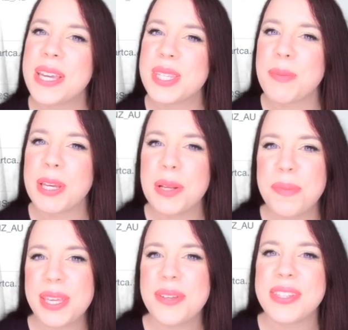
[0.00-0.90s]
because I'm going to
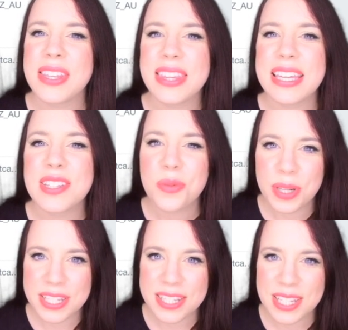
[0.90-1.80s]
be using the
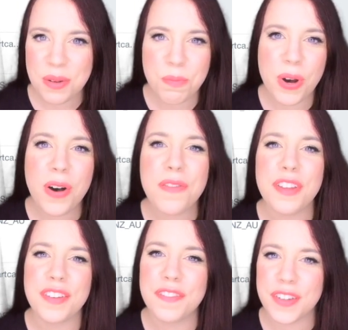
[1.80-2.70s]
Twitter tip bot for
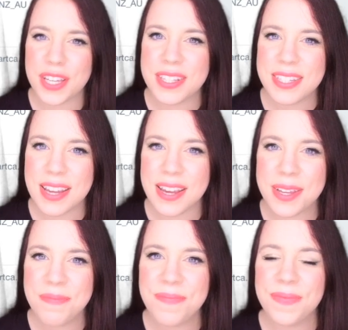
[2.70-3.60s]
the first
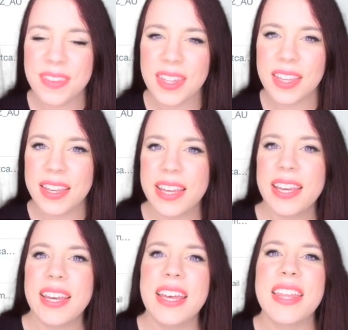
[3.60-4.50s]
time.
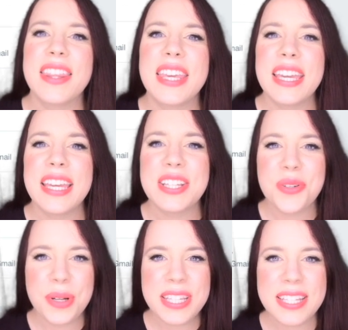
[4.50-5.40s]
The
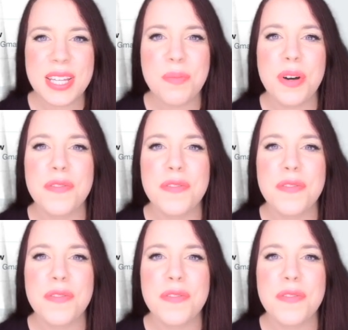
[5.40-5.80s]
Twitter tip